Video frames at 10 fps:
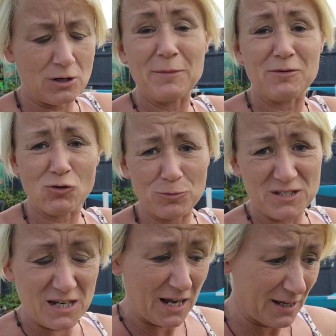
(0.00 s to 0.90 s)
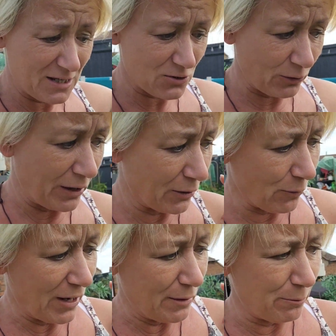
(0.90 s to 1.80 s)
I mean, Rob's staying, he's not going
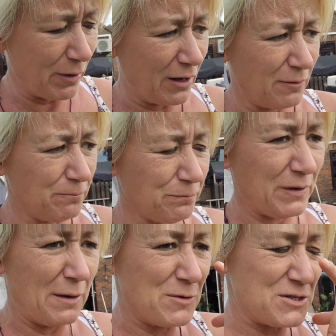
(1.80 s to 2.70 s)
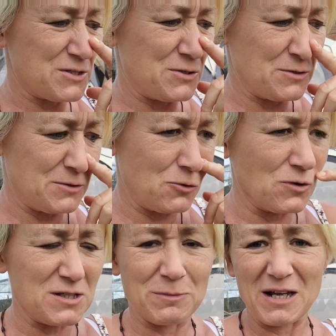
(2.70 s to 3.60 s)
away, but Emma's got
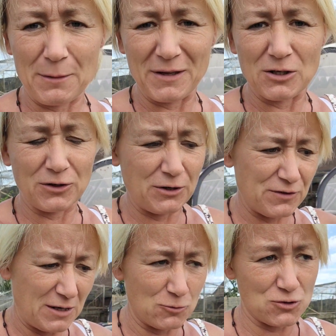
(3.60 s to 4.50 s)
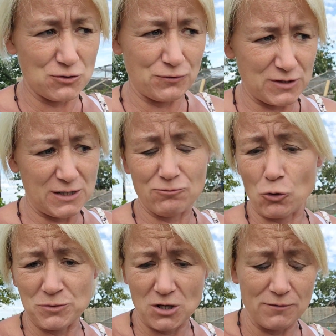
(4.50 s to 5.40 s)
somebody coming in looking after the animals because obviously
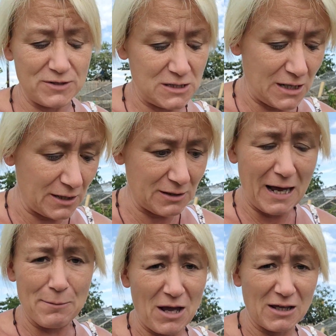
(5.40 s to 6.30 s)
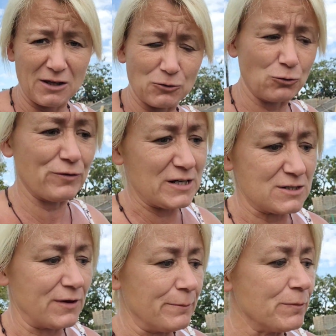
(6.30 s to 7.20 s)
Rob's harvesting and haymaking and all the rest
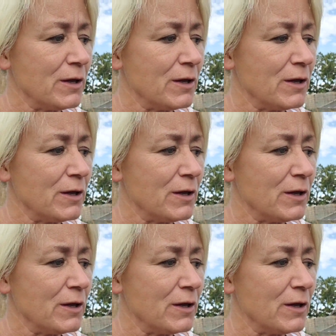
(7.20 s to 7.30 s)
of it.